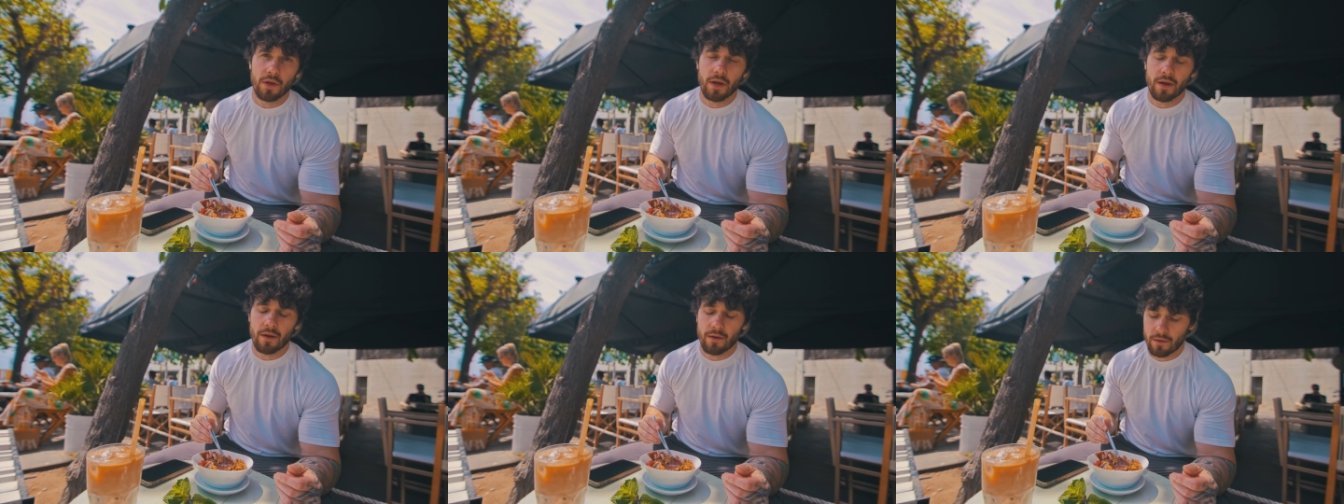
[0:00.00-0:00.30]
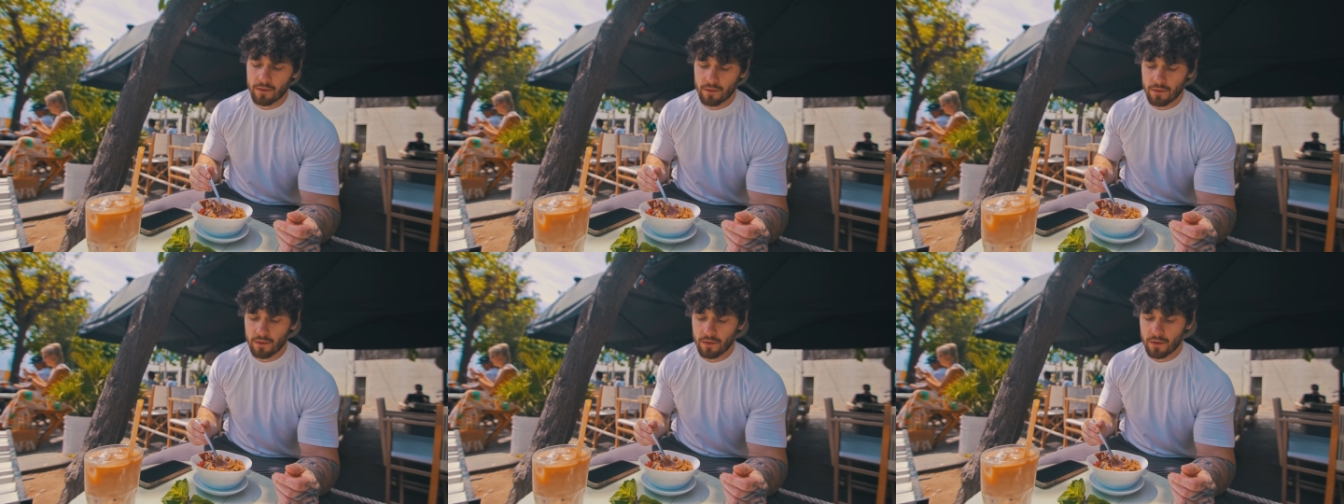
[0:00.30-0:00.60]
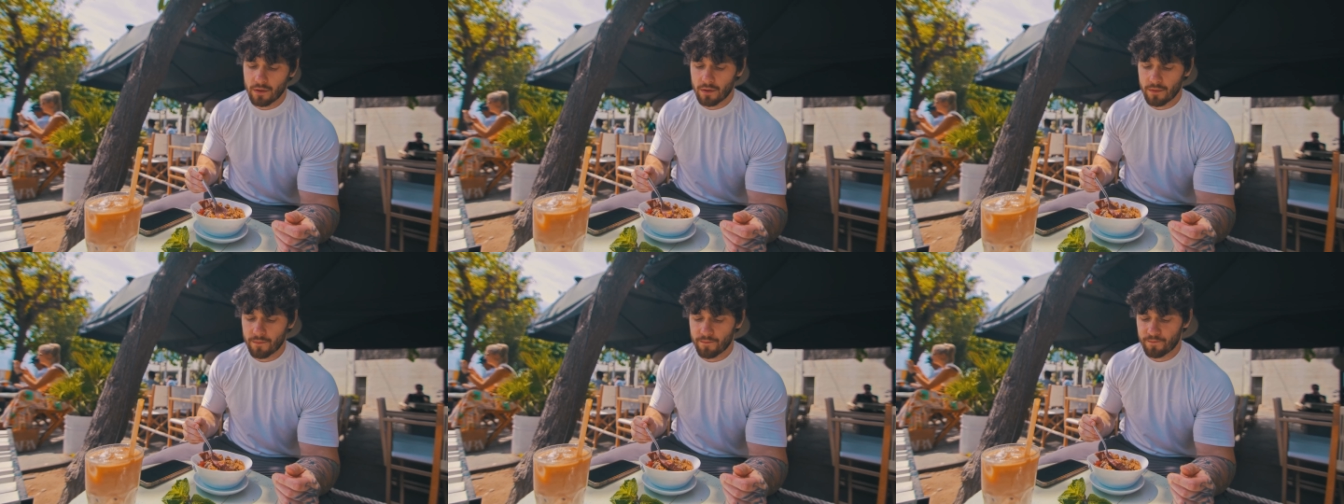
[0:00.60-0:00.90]
yeah
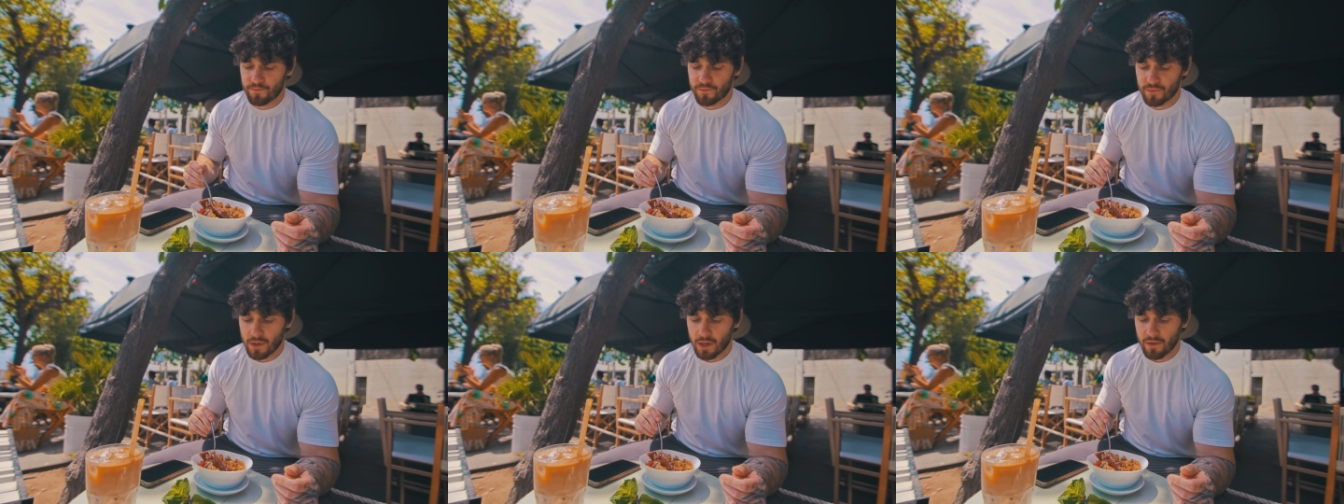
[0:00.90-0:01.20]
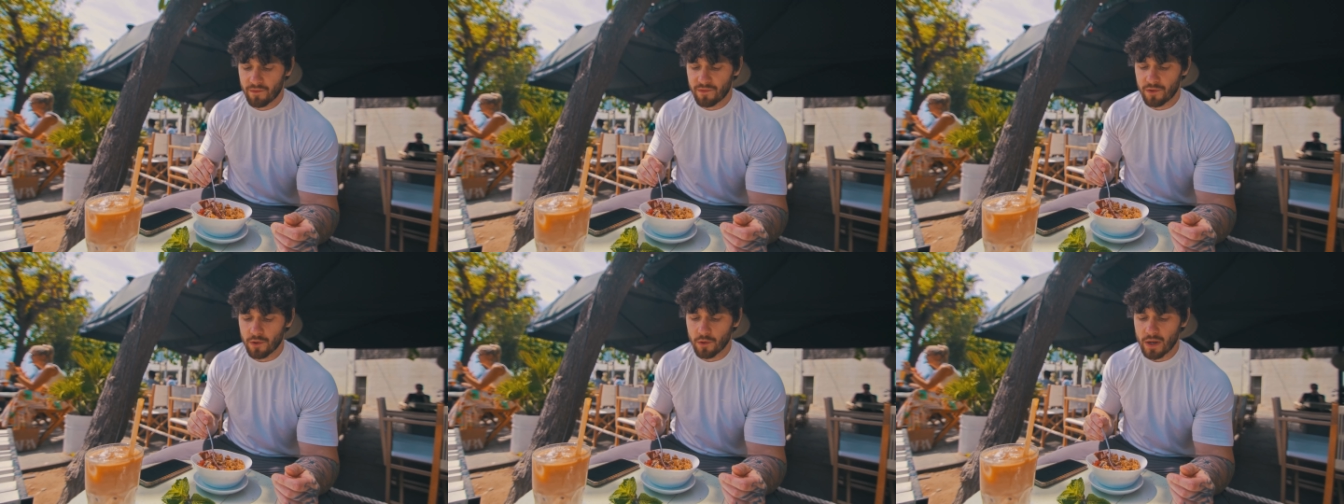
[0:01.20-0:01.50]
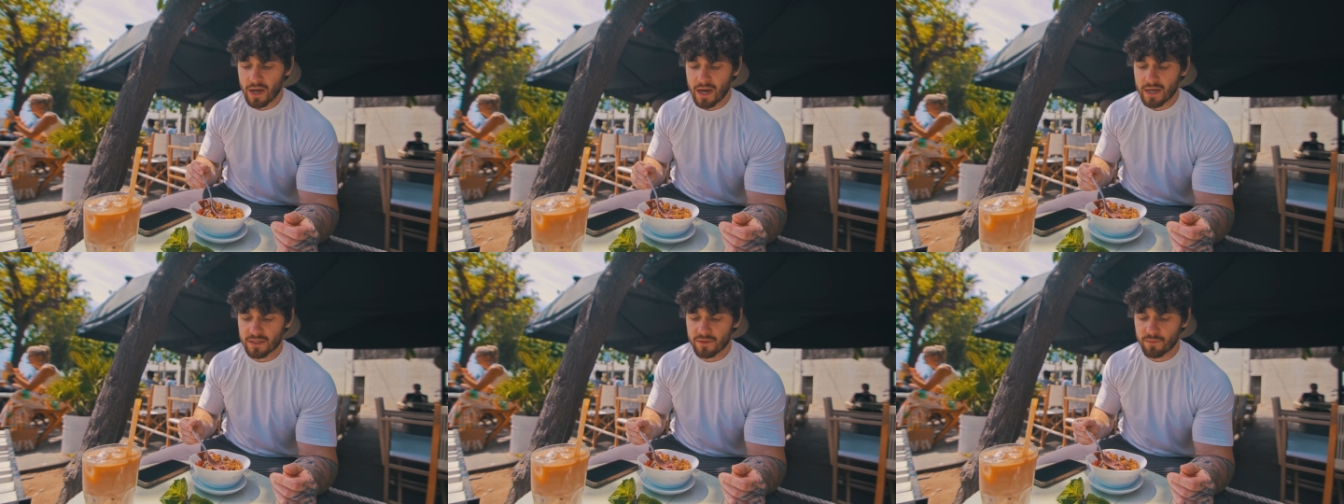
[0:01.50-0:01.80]
a few
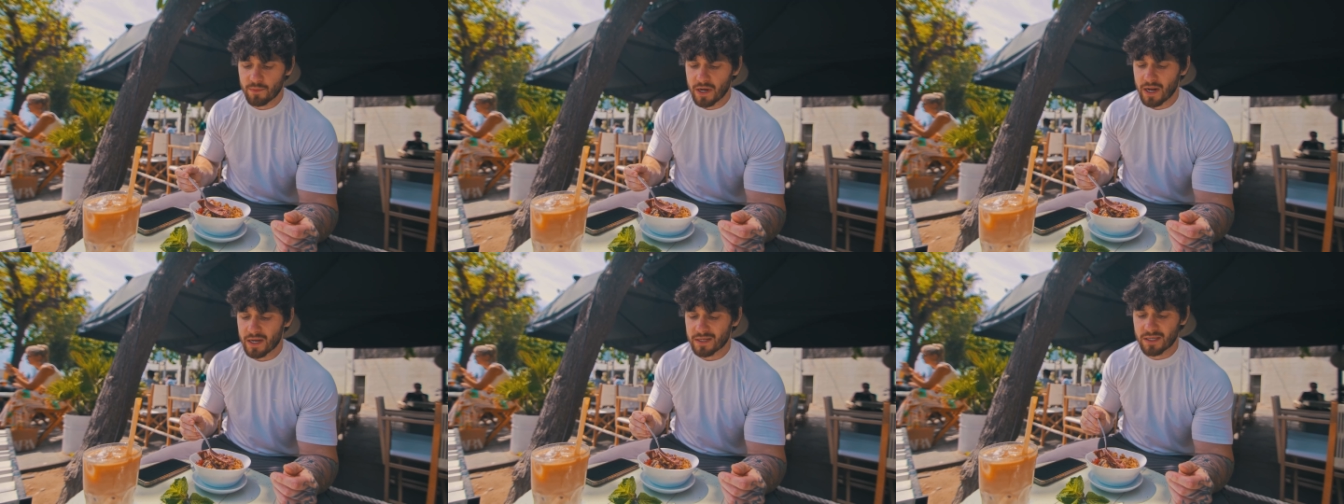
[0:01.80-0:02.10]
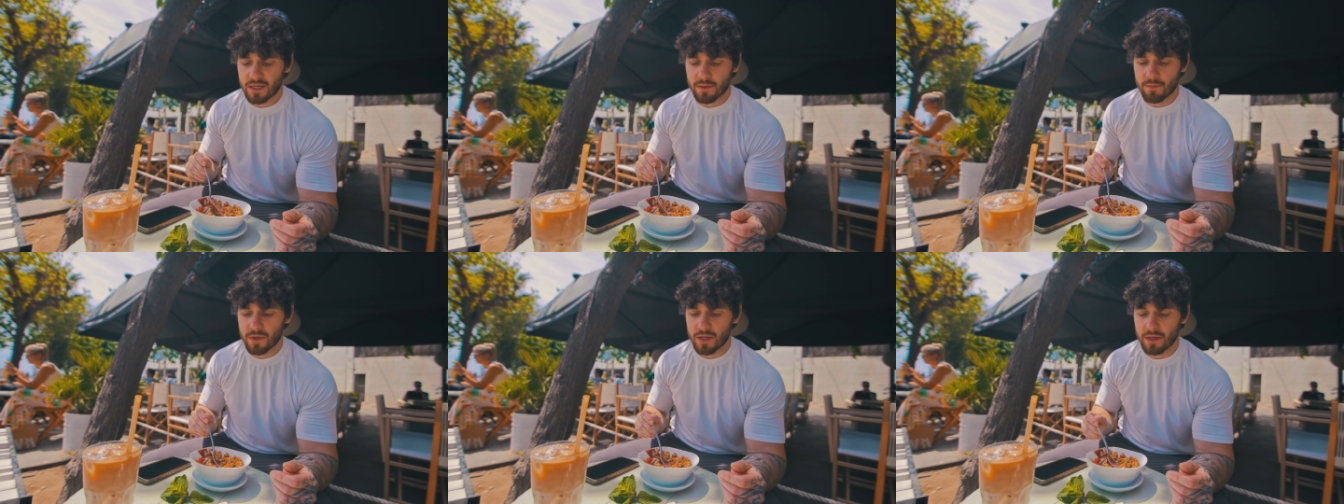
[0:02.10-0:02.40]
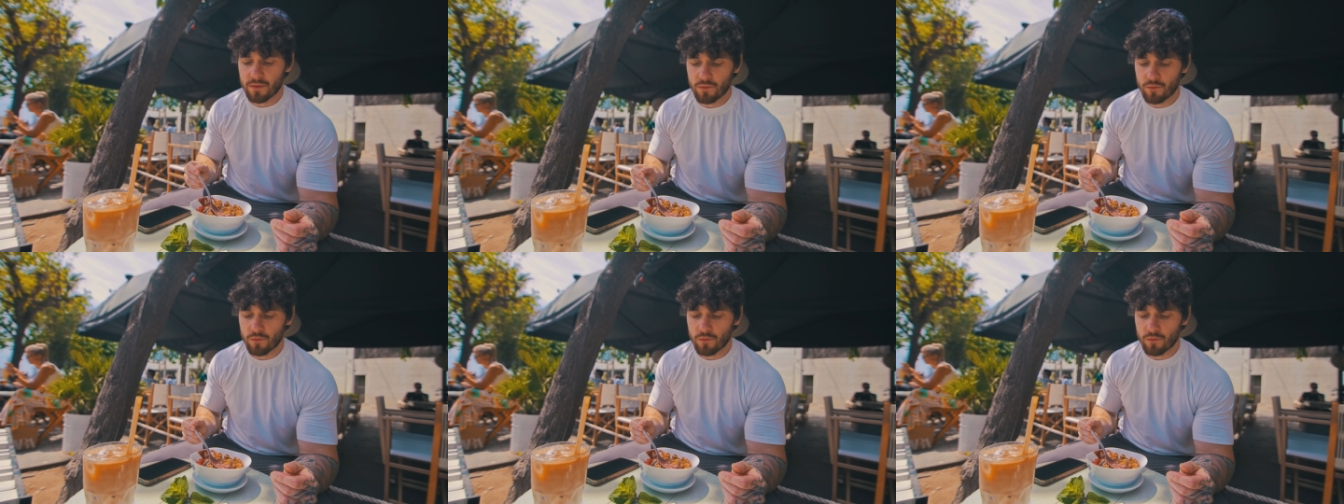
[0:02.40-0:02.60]
guys have been asking me